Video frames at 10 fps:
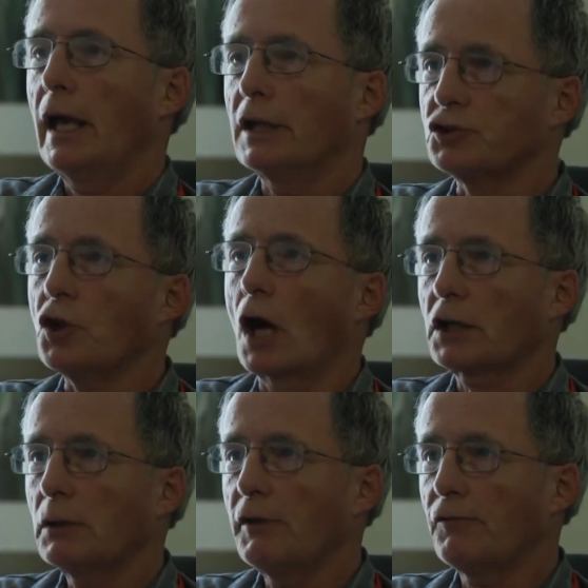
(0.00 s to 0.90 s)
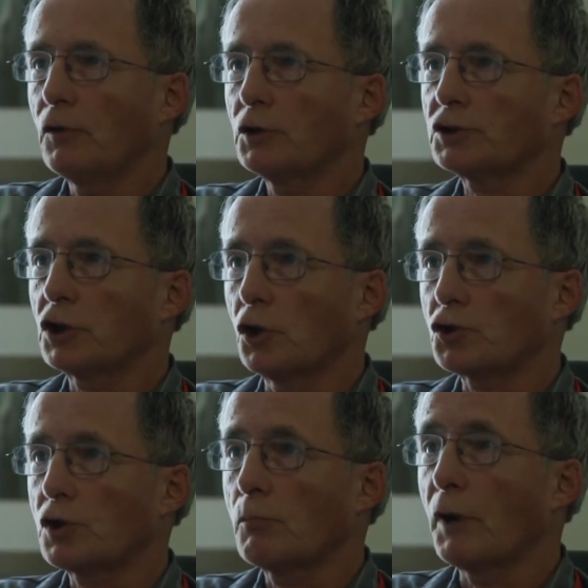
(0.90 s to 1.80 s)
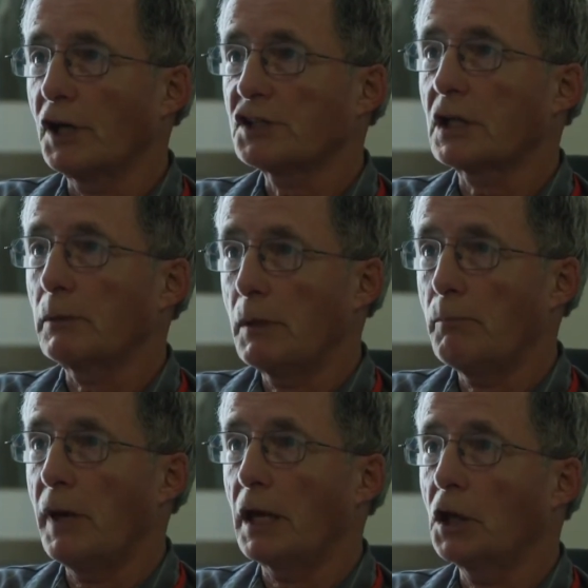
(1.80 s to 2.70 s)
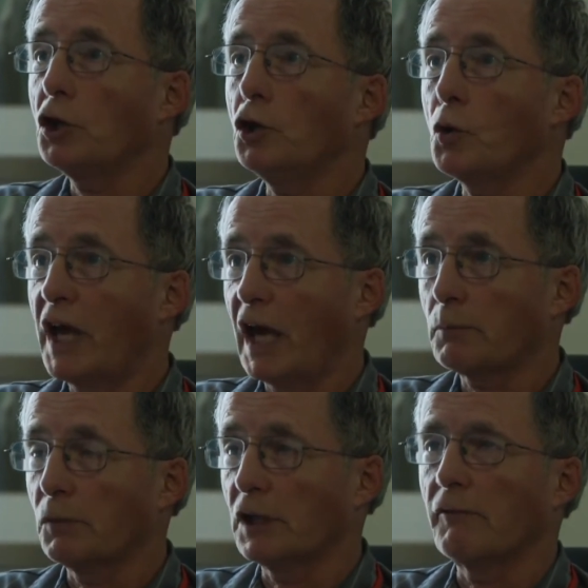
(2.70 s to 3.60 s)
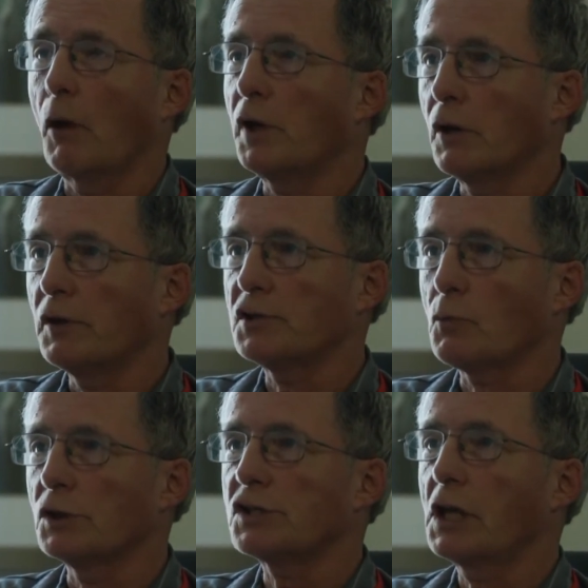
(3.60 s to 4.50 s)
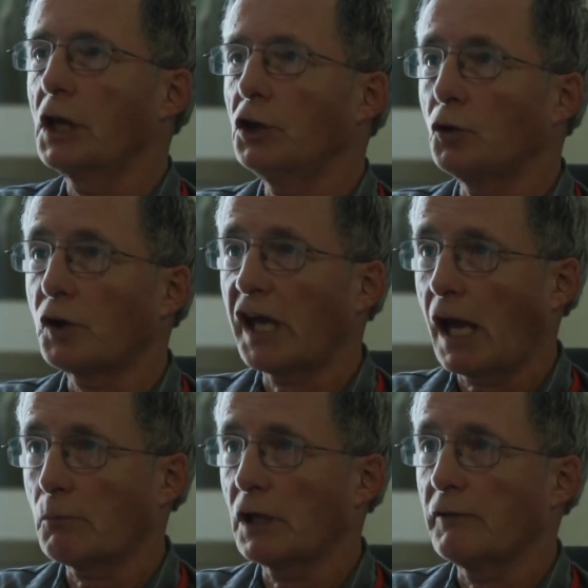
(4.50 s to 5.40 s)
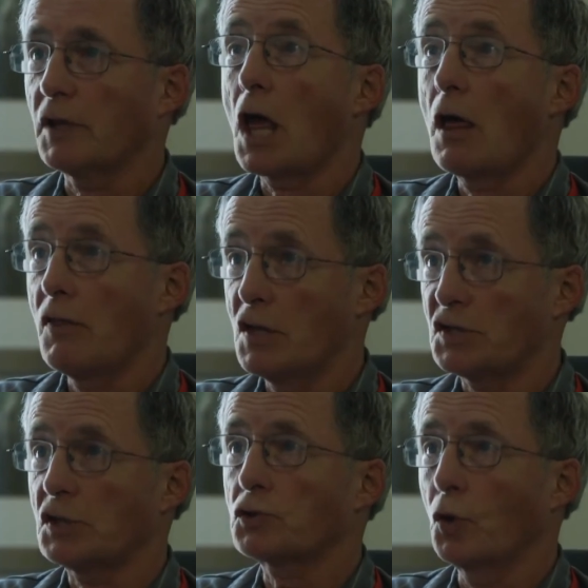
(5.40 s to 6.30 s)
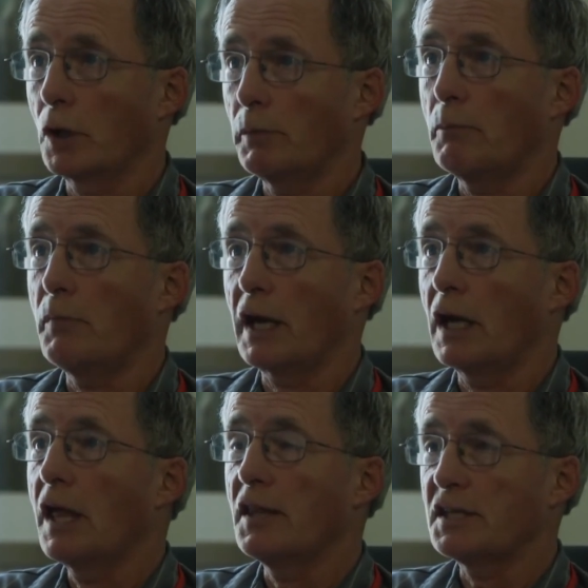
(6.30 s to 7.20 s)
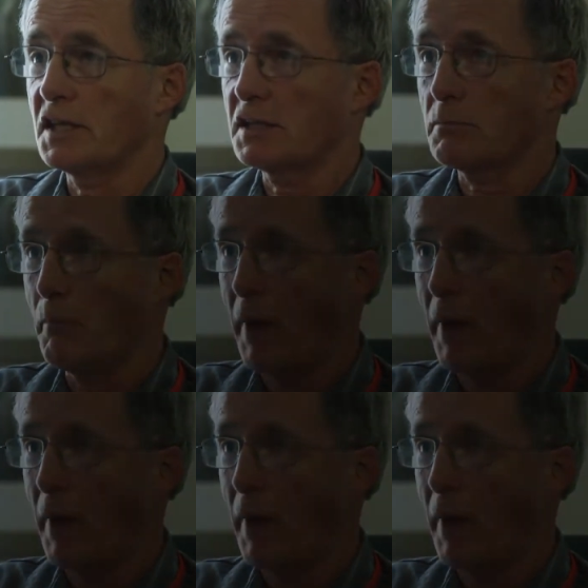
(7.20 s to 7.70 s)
it's not going to be full disclosure, but it's going to be big. You can't believe. I would hear these words. You can't believe it. This is going to be big. This is